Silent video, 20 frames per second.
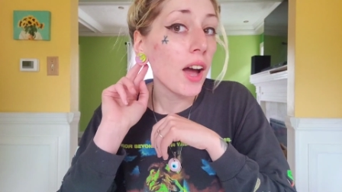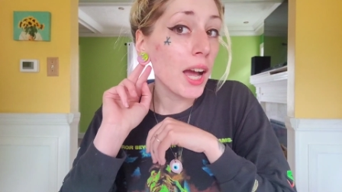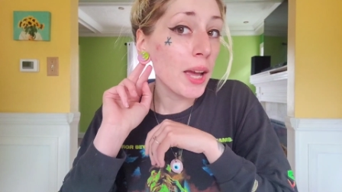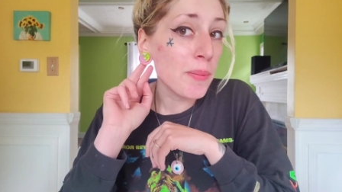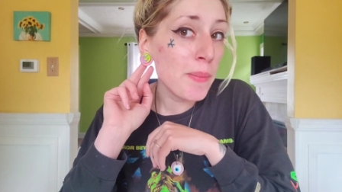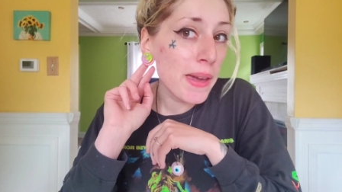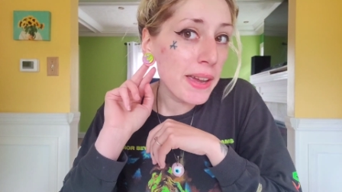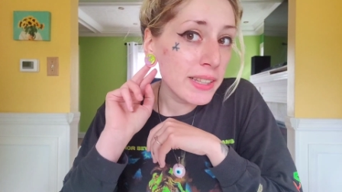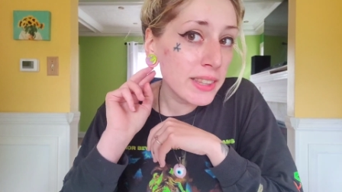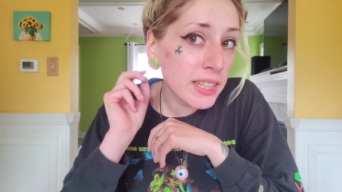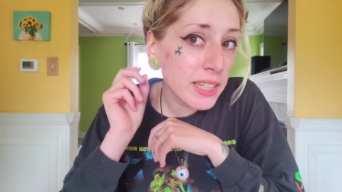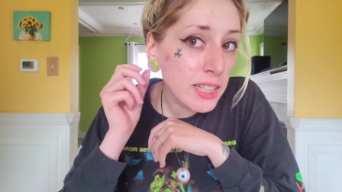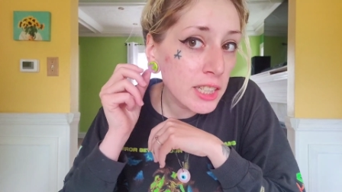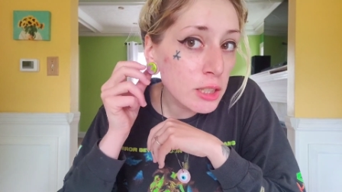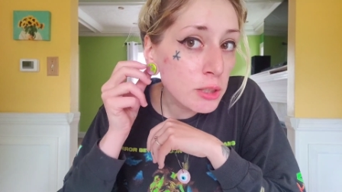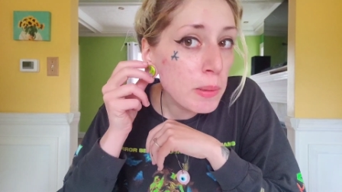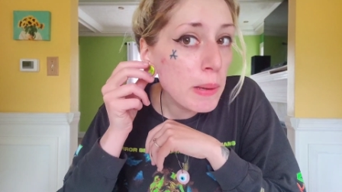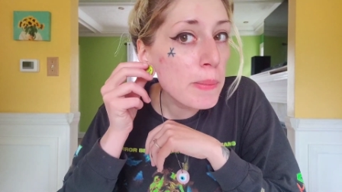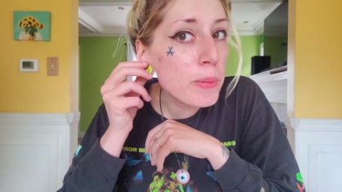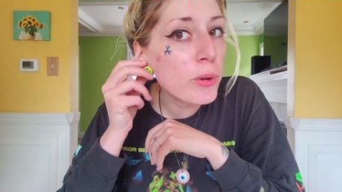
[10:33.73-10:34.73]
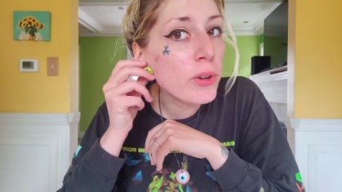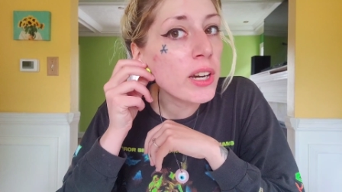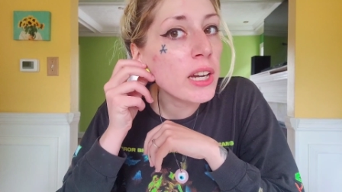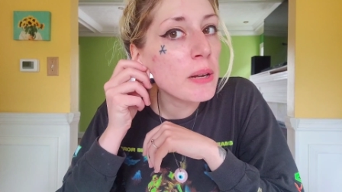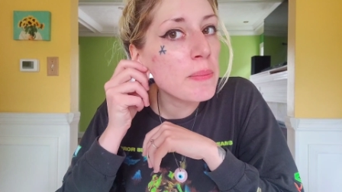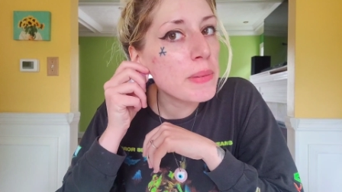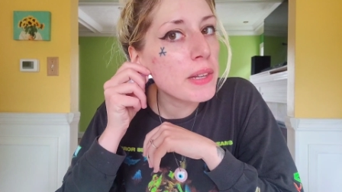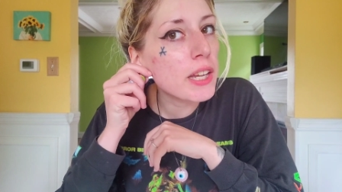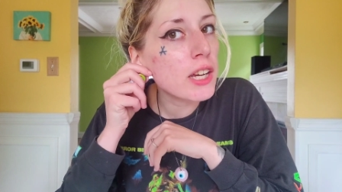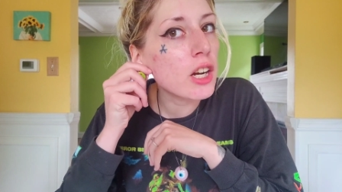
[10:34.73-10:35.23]
I made these! People are
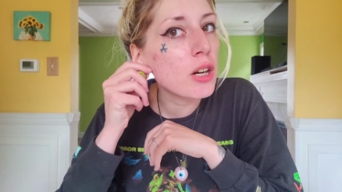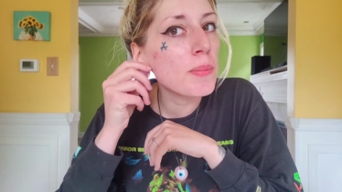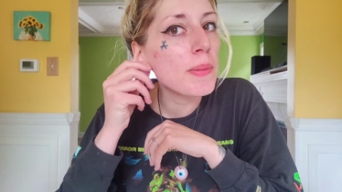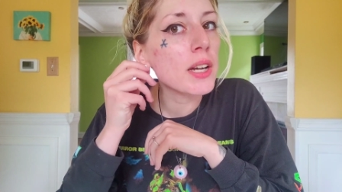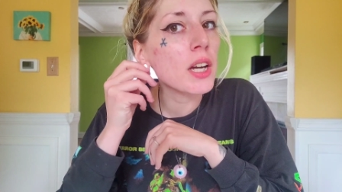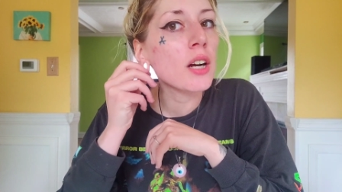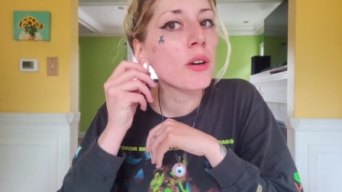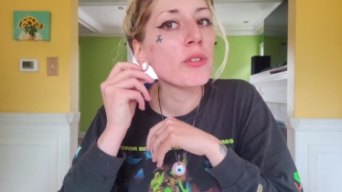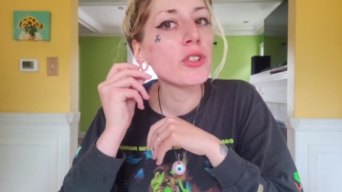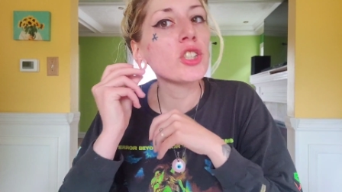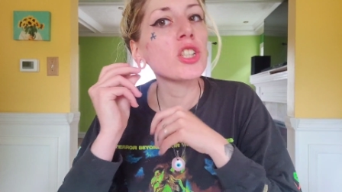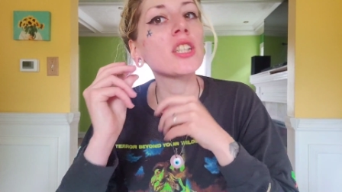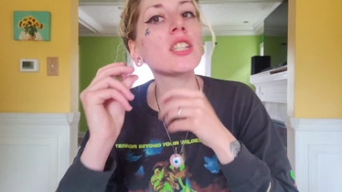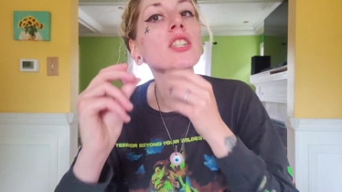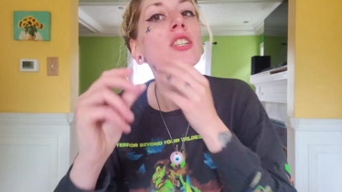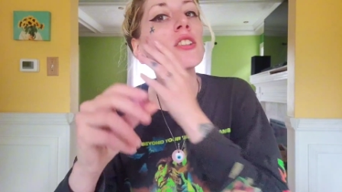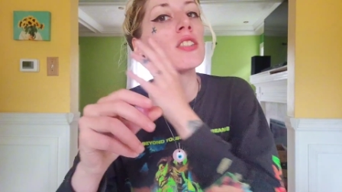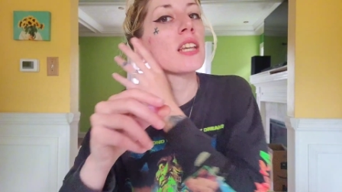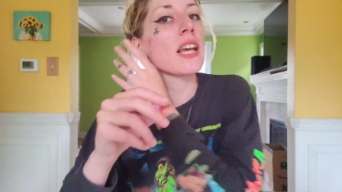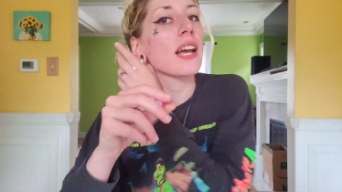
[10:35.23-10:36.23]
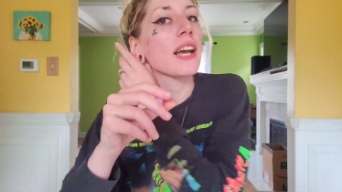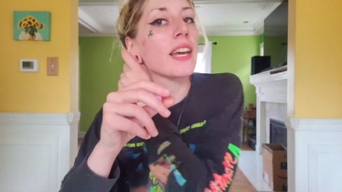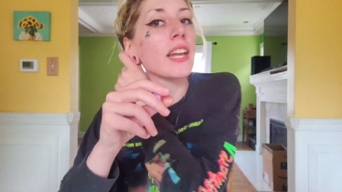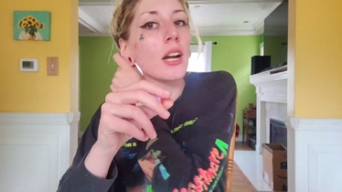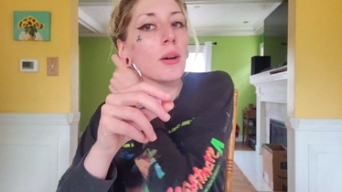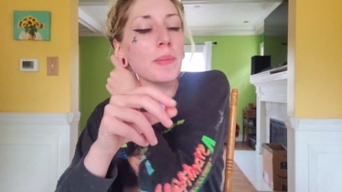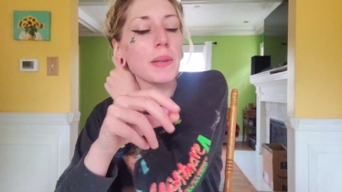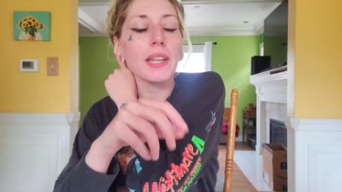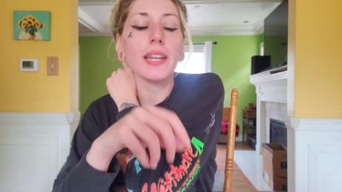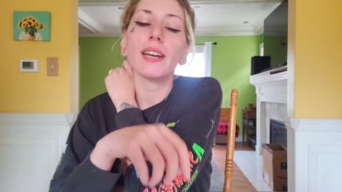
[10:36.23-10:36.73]
gonna be like, oh my god, where'd you get those at? And
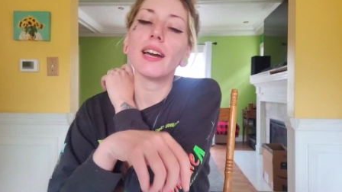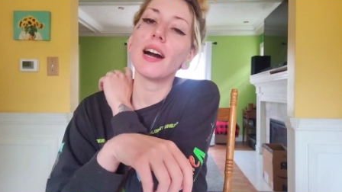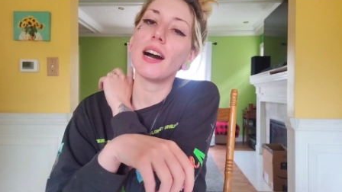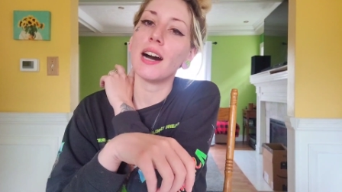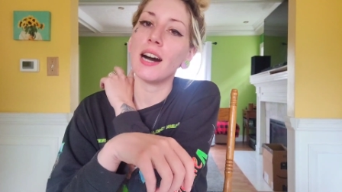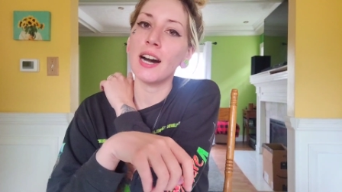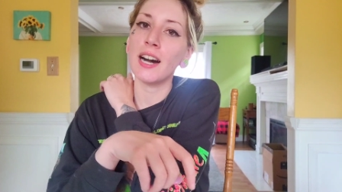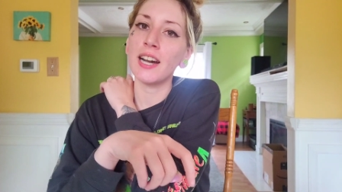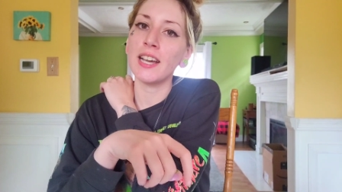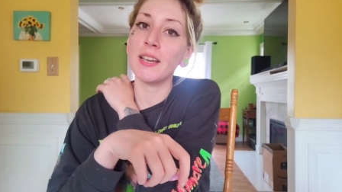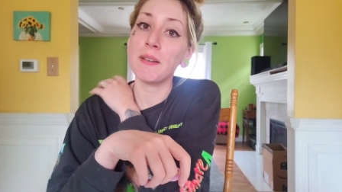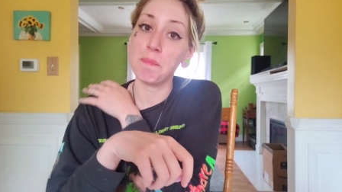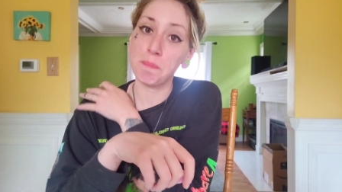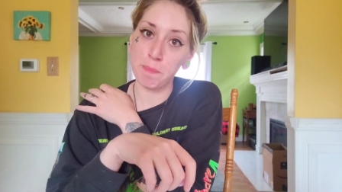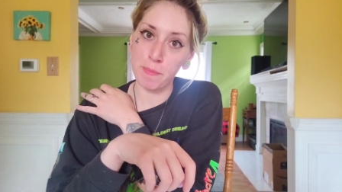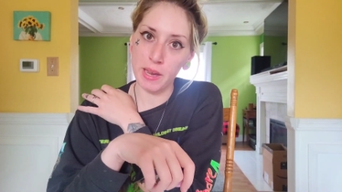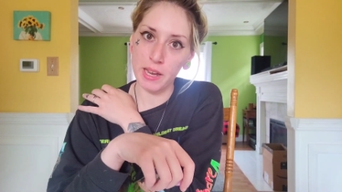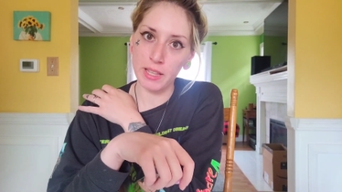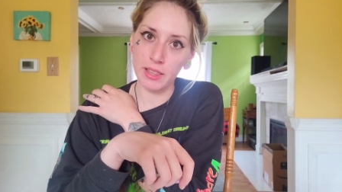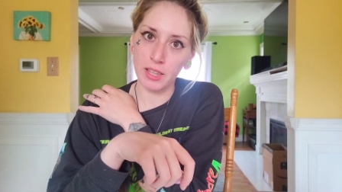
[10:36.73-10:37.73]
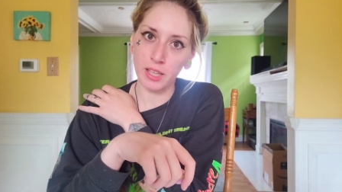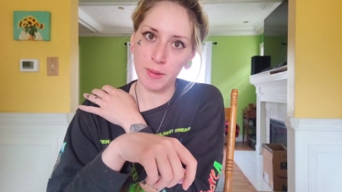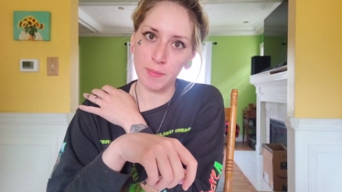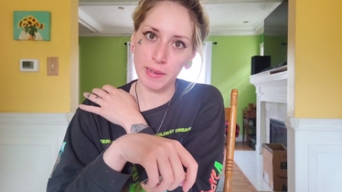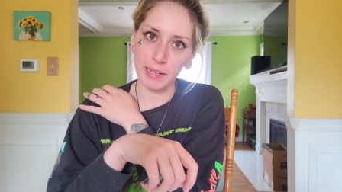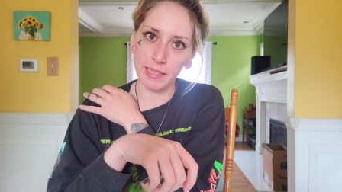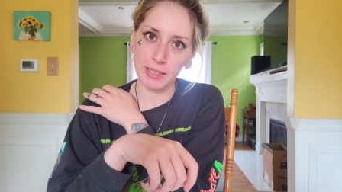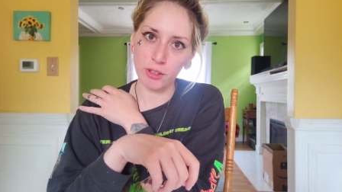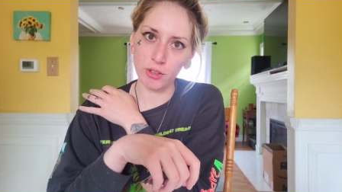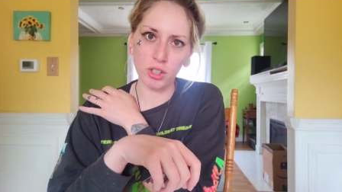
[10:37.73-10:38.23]
I'll be like, I made them.
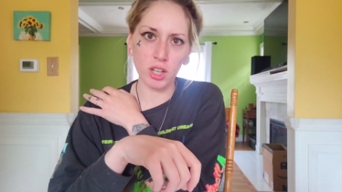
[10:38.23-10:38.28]
And they'll